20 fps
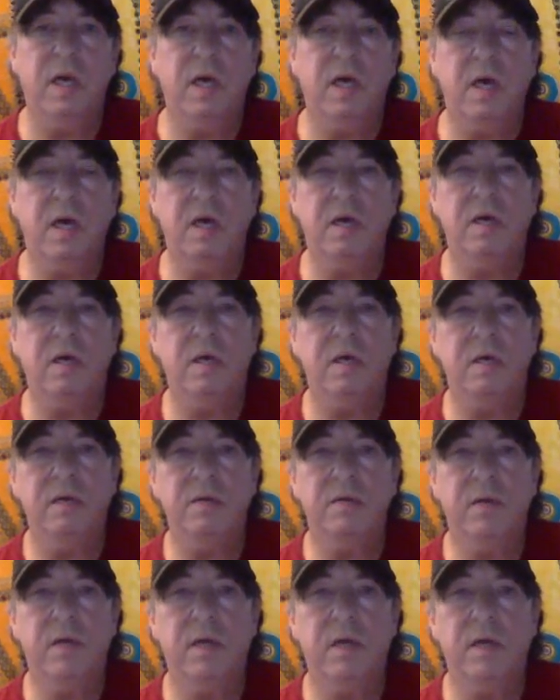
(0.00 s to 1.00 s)

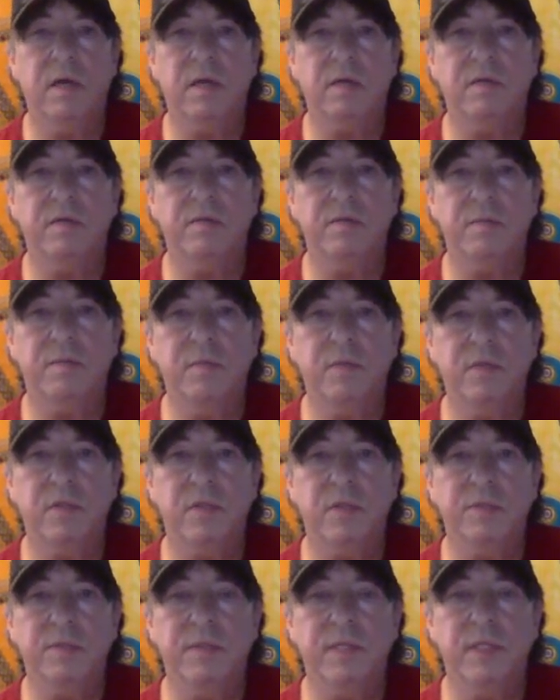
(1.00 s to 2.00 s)
of
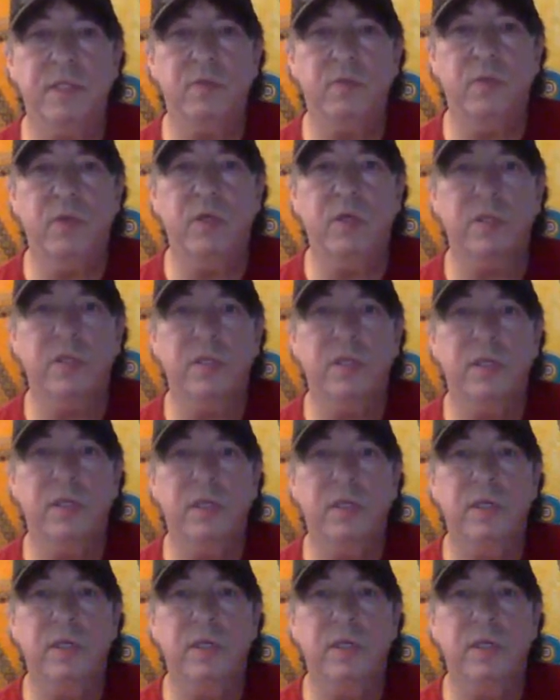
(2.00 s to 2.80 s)
Muslims in the world.